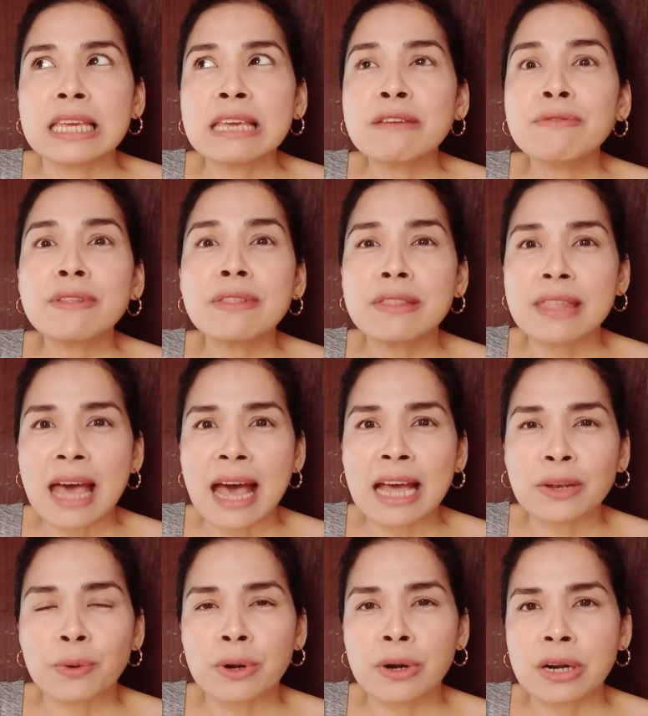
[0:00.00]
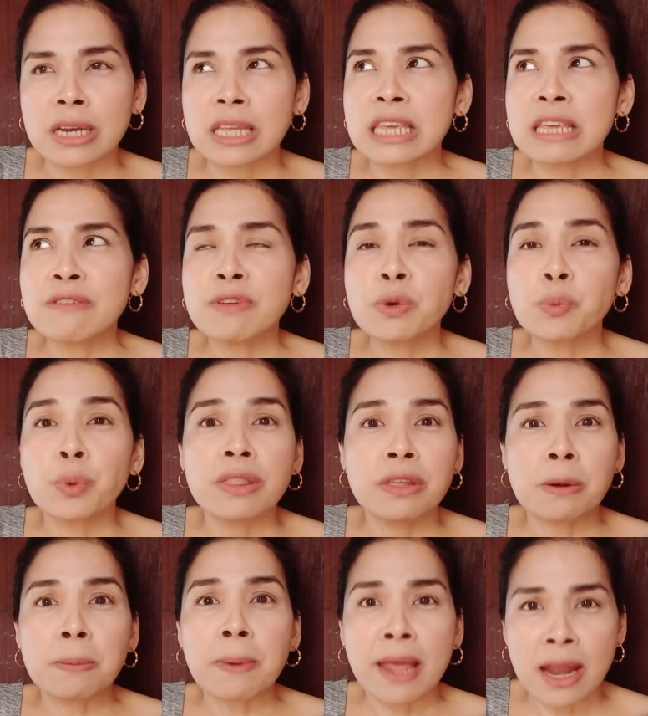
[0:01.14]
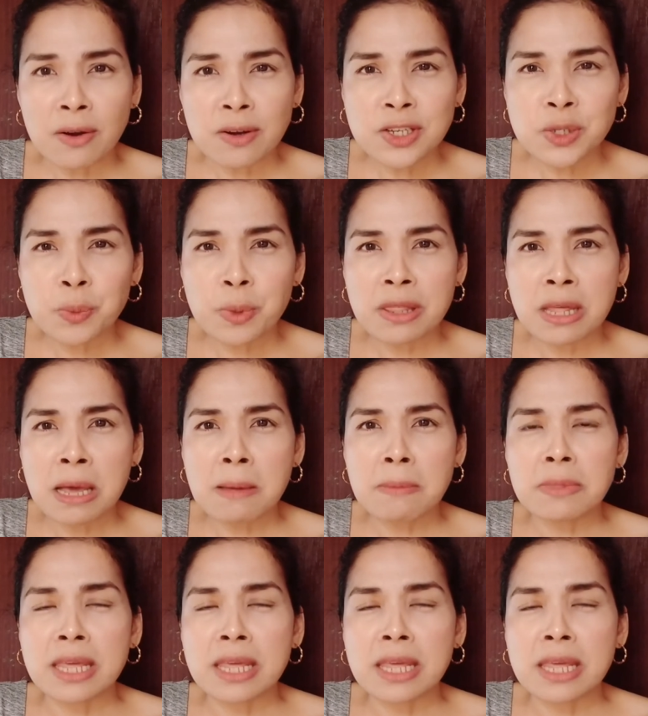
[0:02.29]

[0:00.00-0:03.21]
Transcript: even that, or even with their parents with them,